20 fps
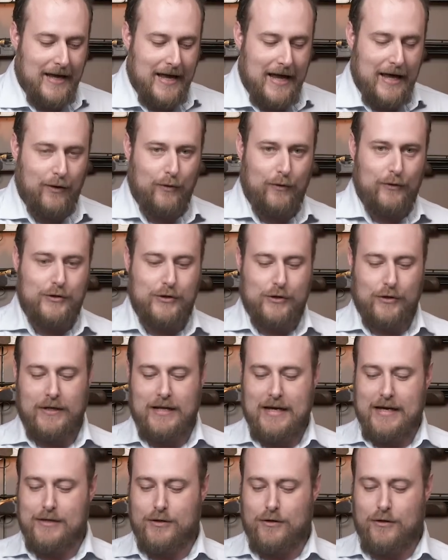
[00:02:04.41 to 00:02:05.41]
And also it
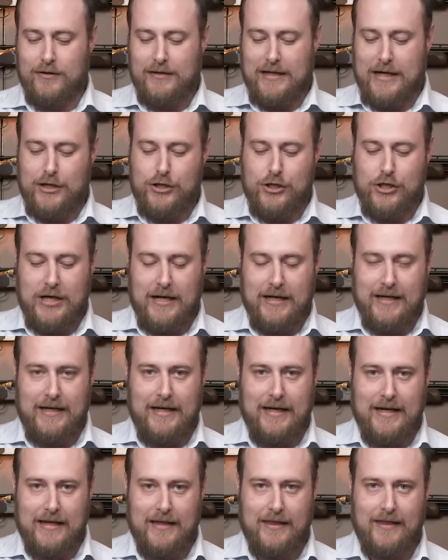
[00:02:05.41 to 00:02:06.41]
has got that
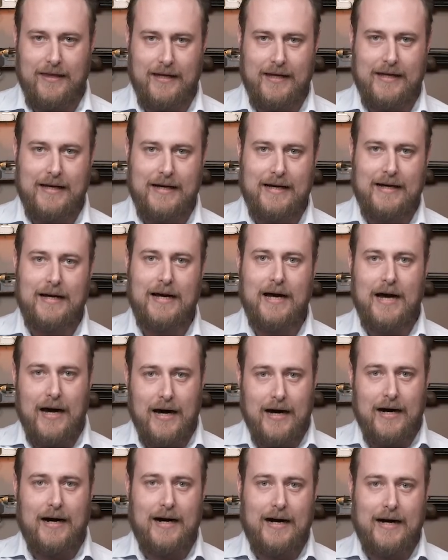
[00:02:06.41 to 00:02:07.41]
chunkier, thicker,
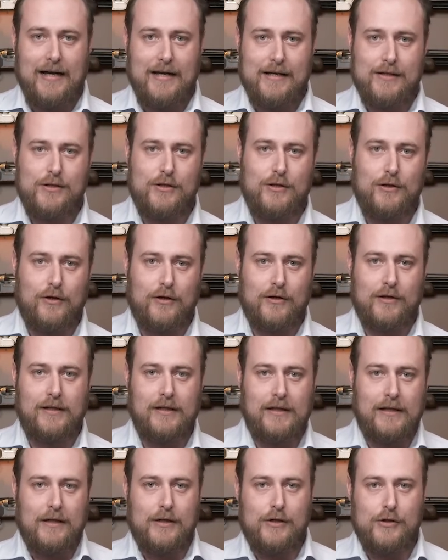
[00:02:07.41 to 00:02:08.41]
higher stock,
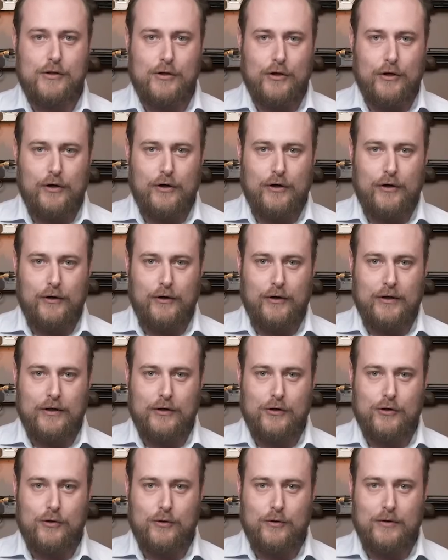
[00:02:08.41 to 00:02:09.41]
so you
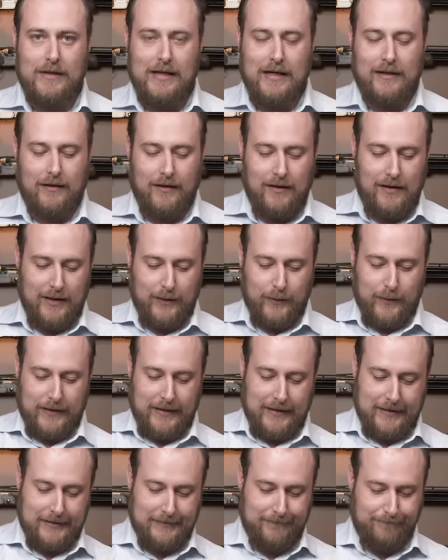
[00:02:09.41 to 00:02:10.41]
can shoot down the line
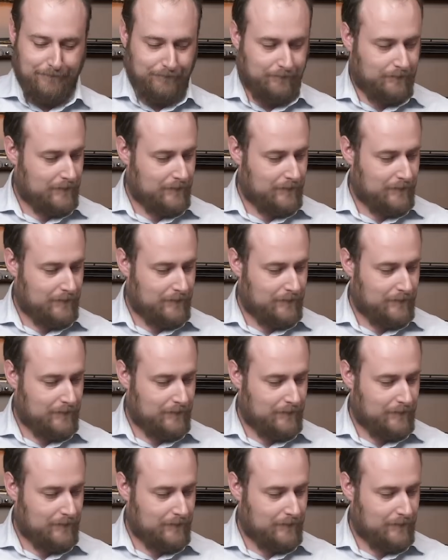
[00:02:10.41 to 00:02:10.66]
with it.